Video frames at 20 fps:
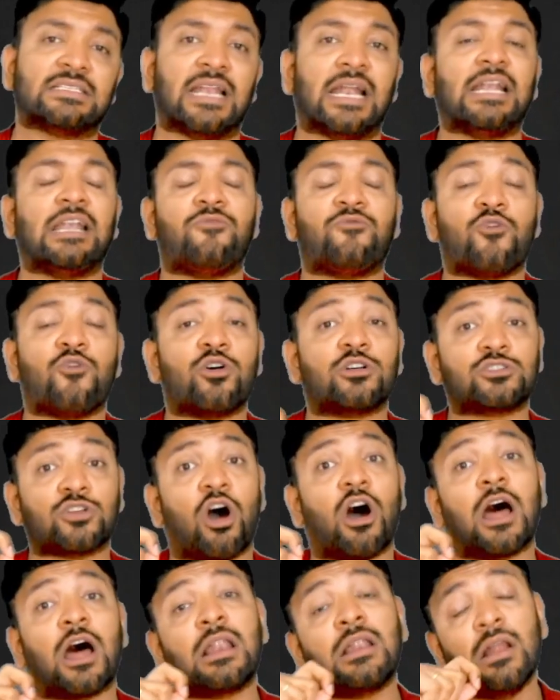94s,
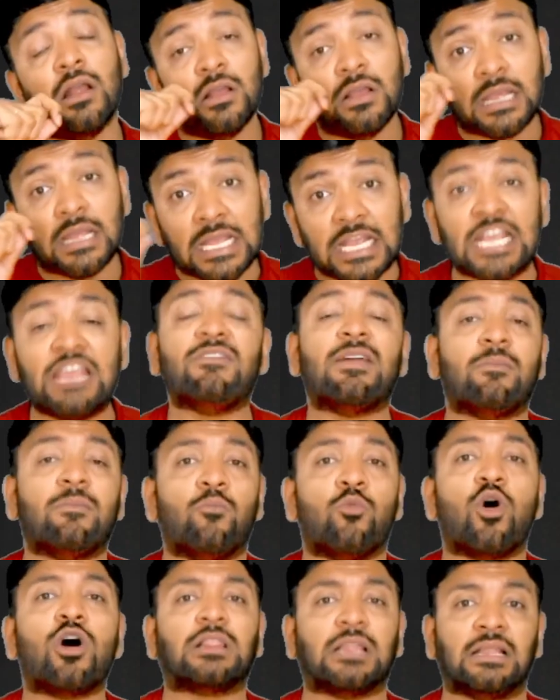or even
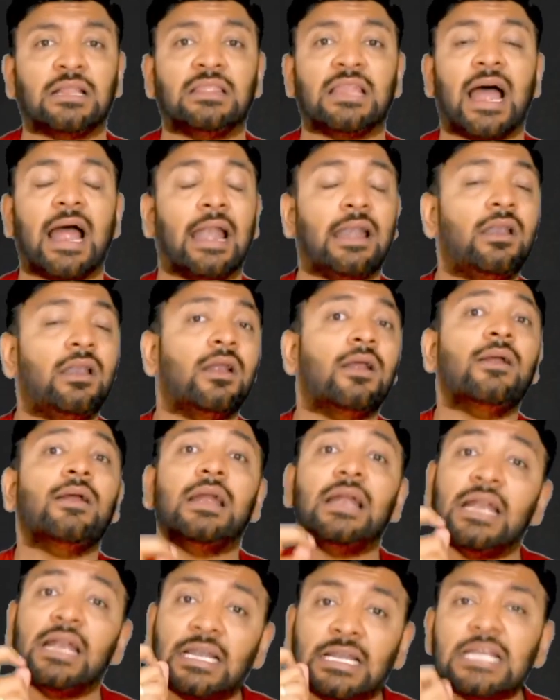more than that,
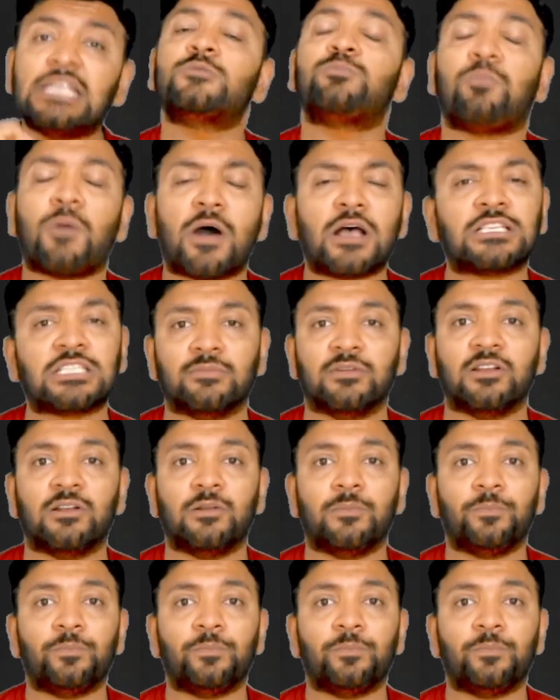it is possible.